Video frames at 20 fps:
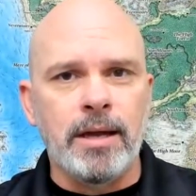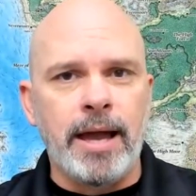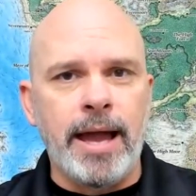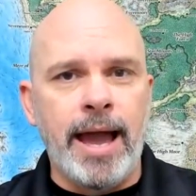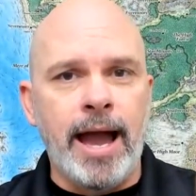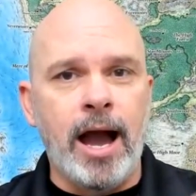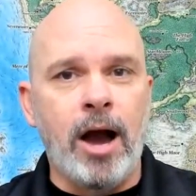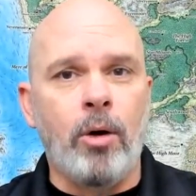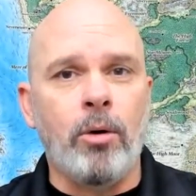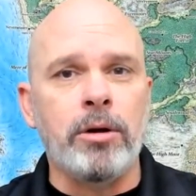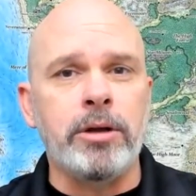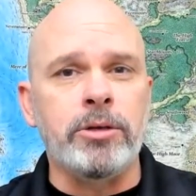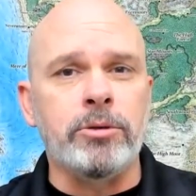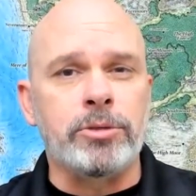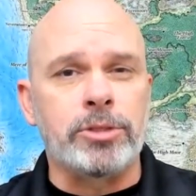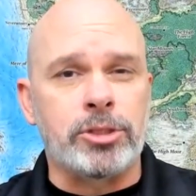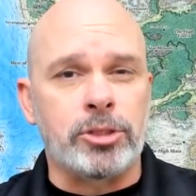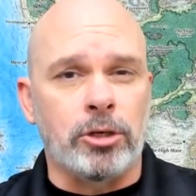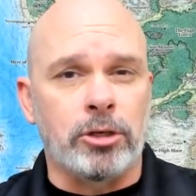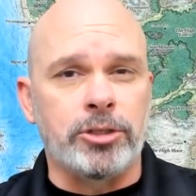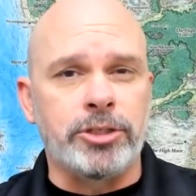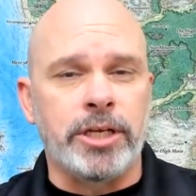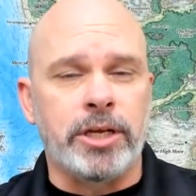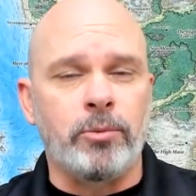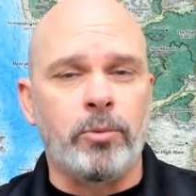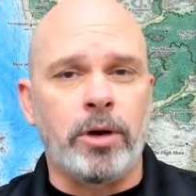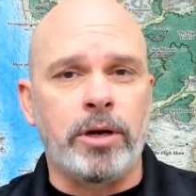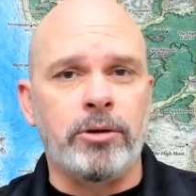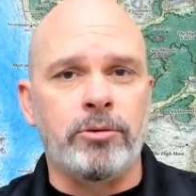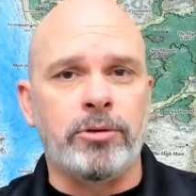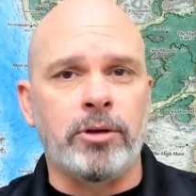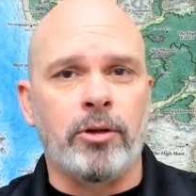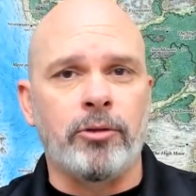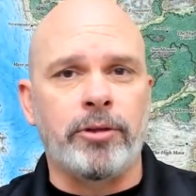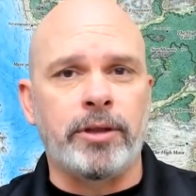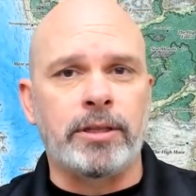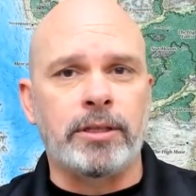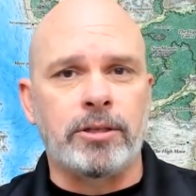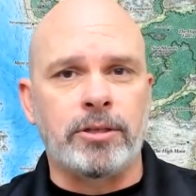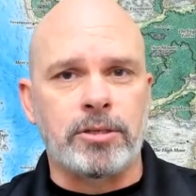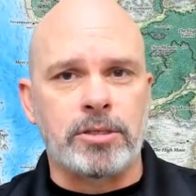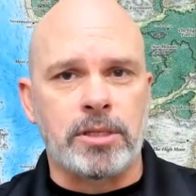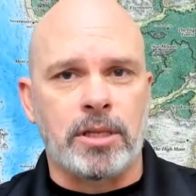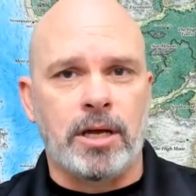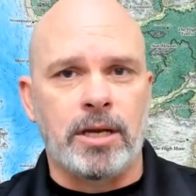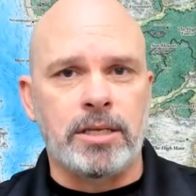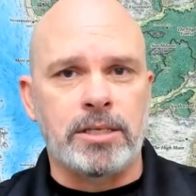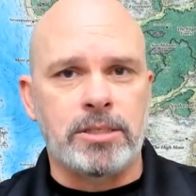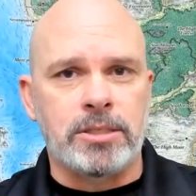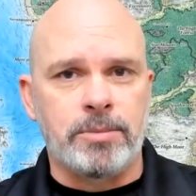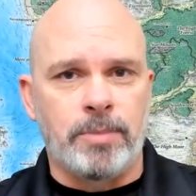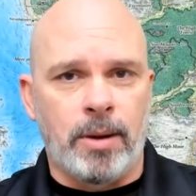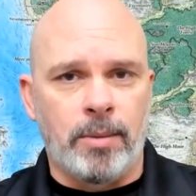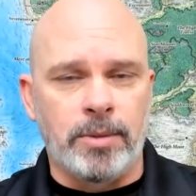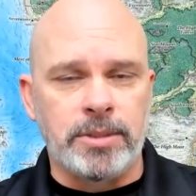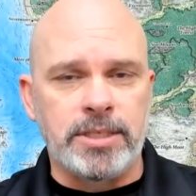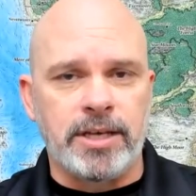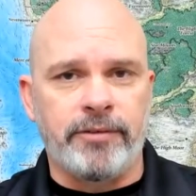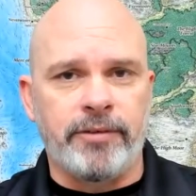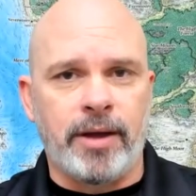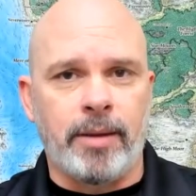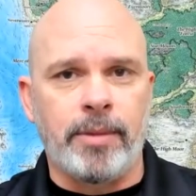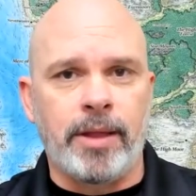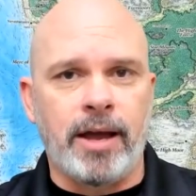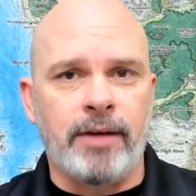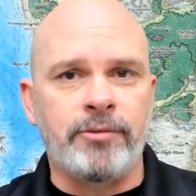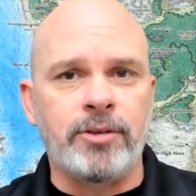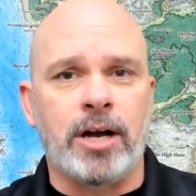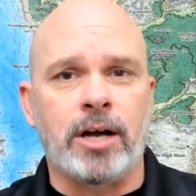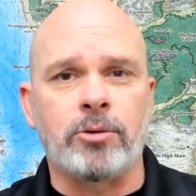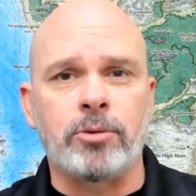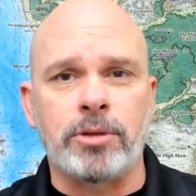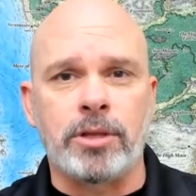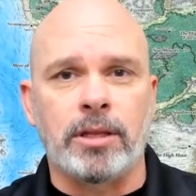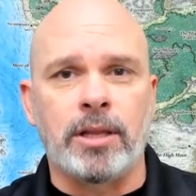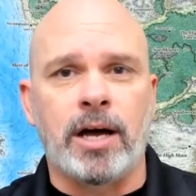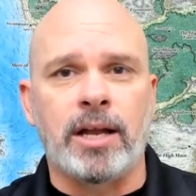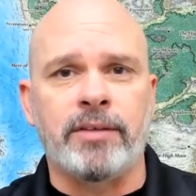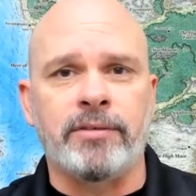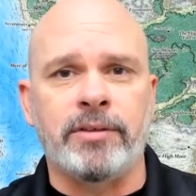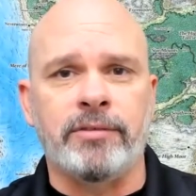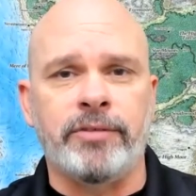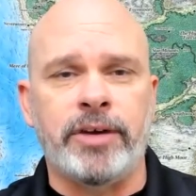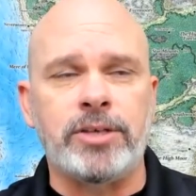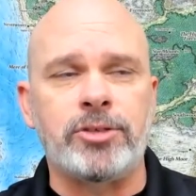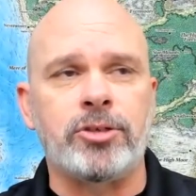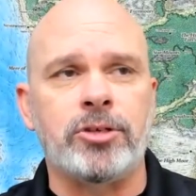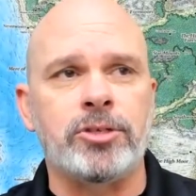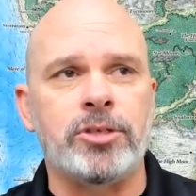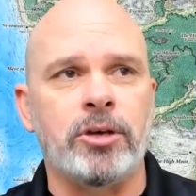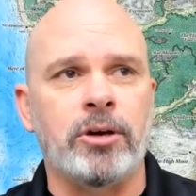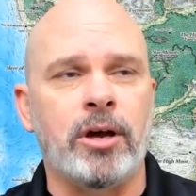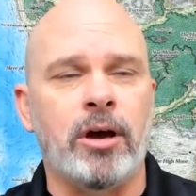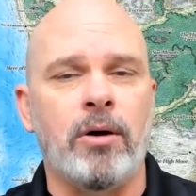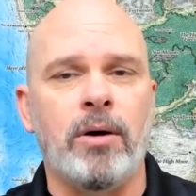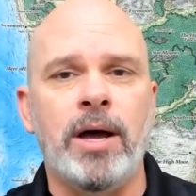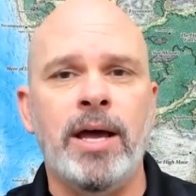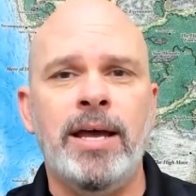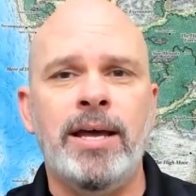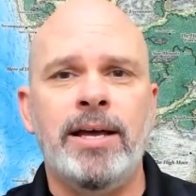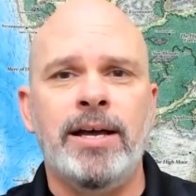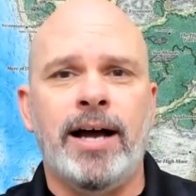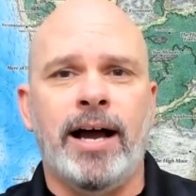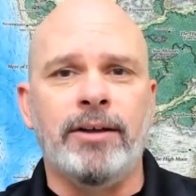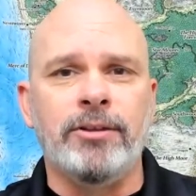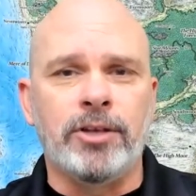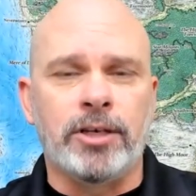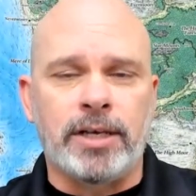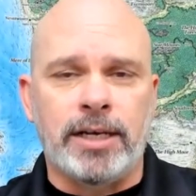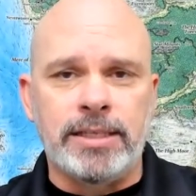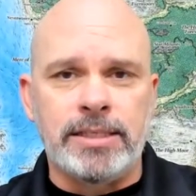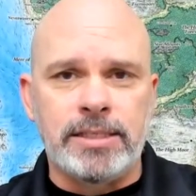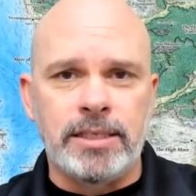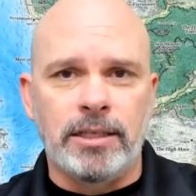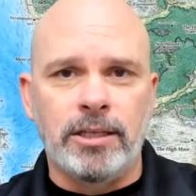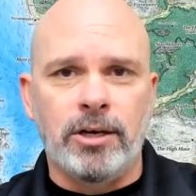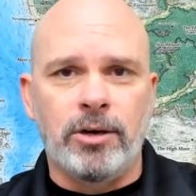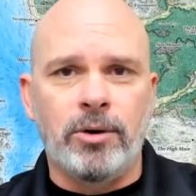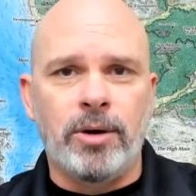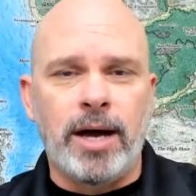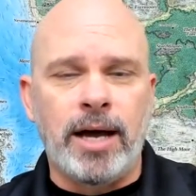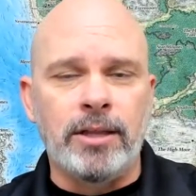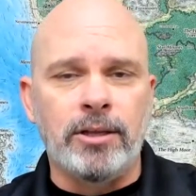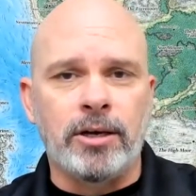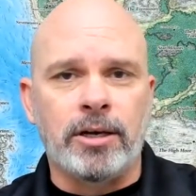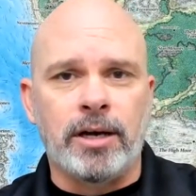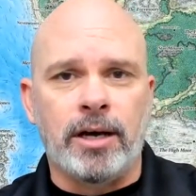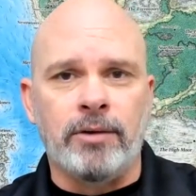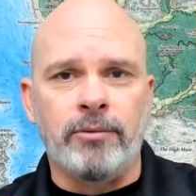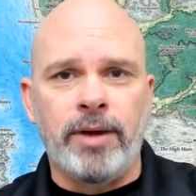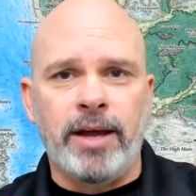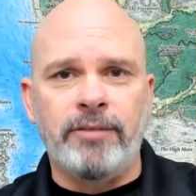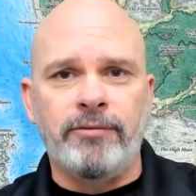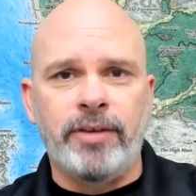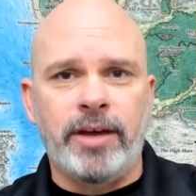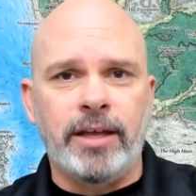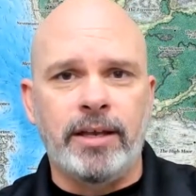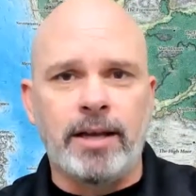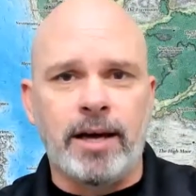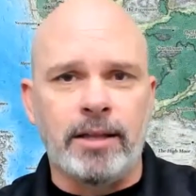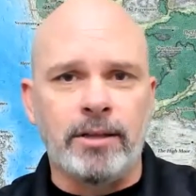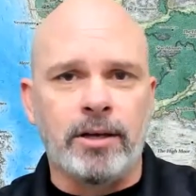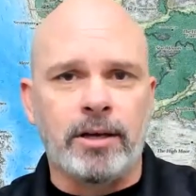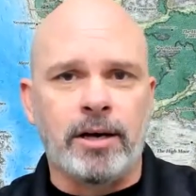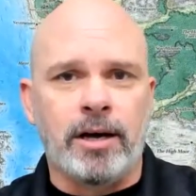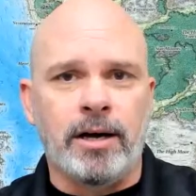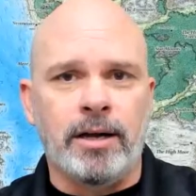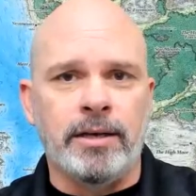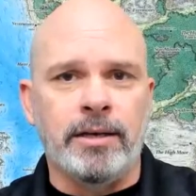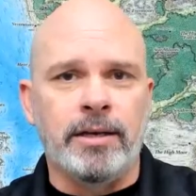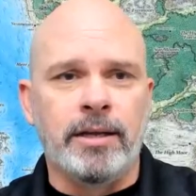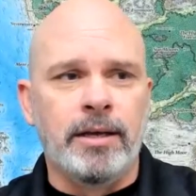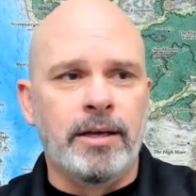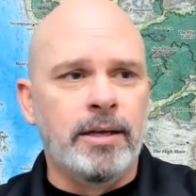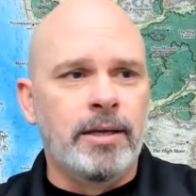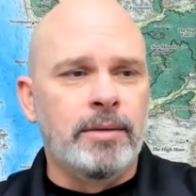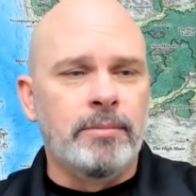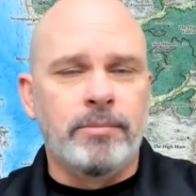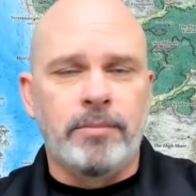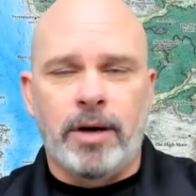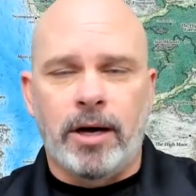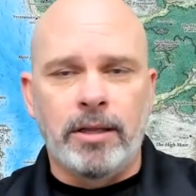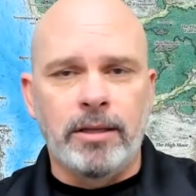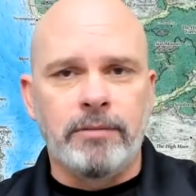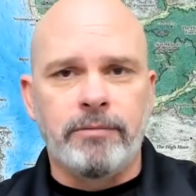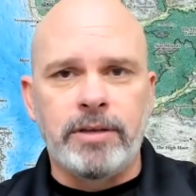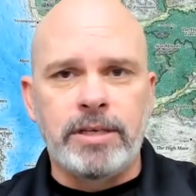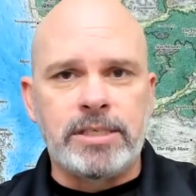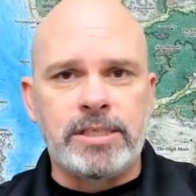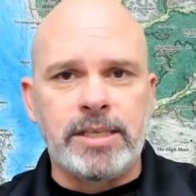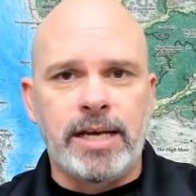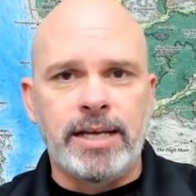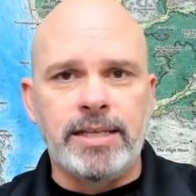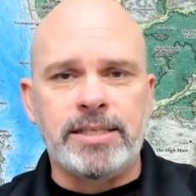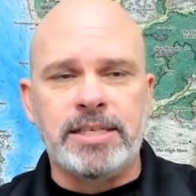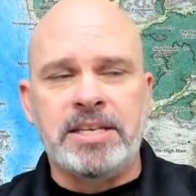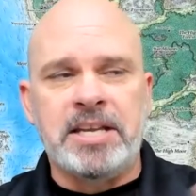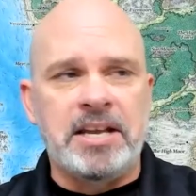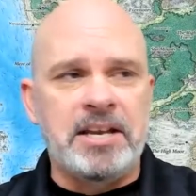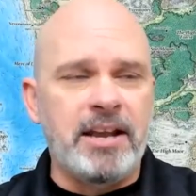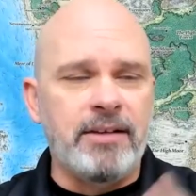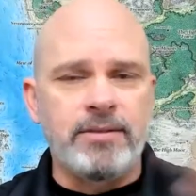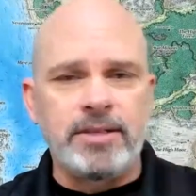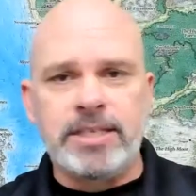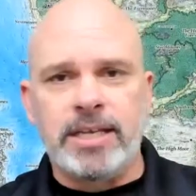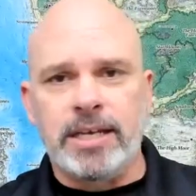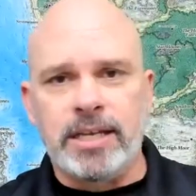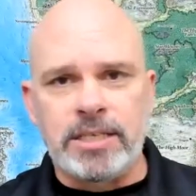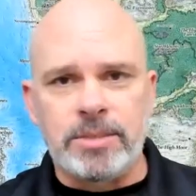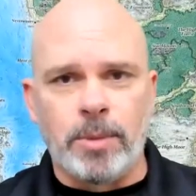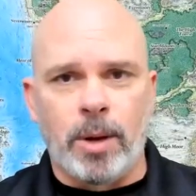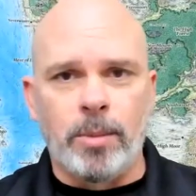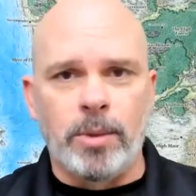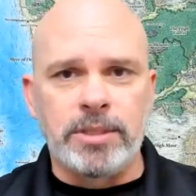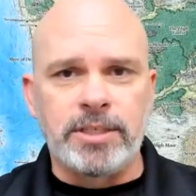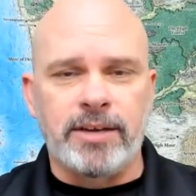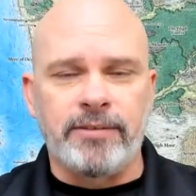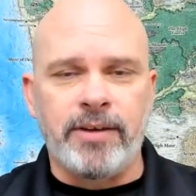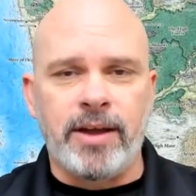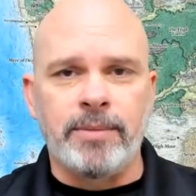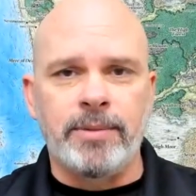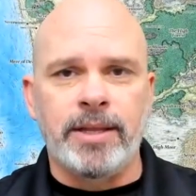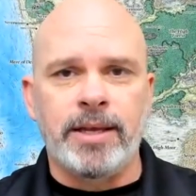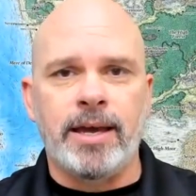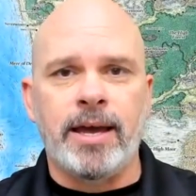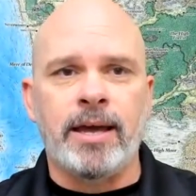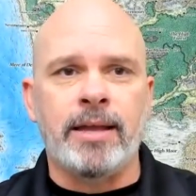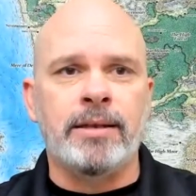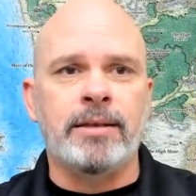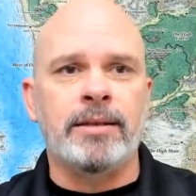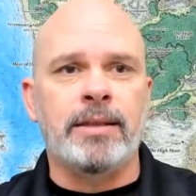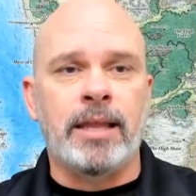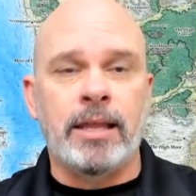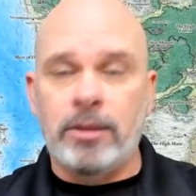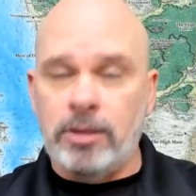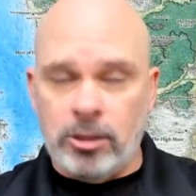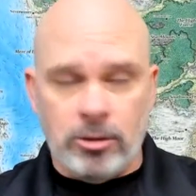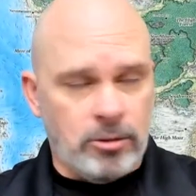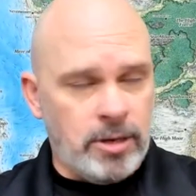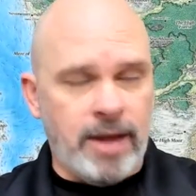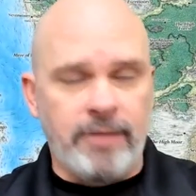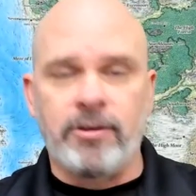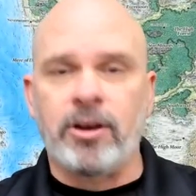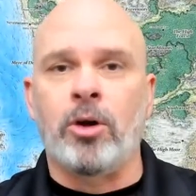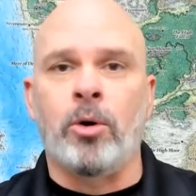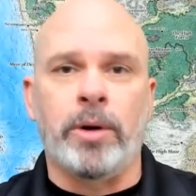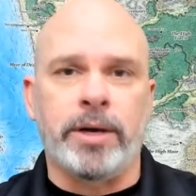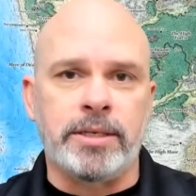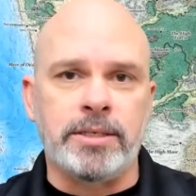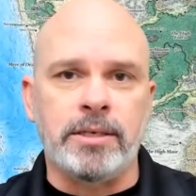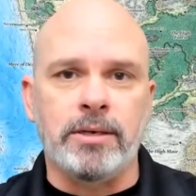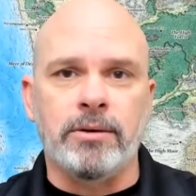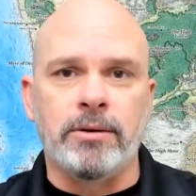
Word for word: How are you searching where you don't think that there's a lot of small multifamily? I've talked with a lot of investors who go, I look on Zillow, I look on Redfin, I look on all of these sites and I never see any small multifamily and that you're never going to.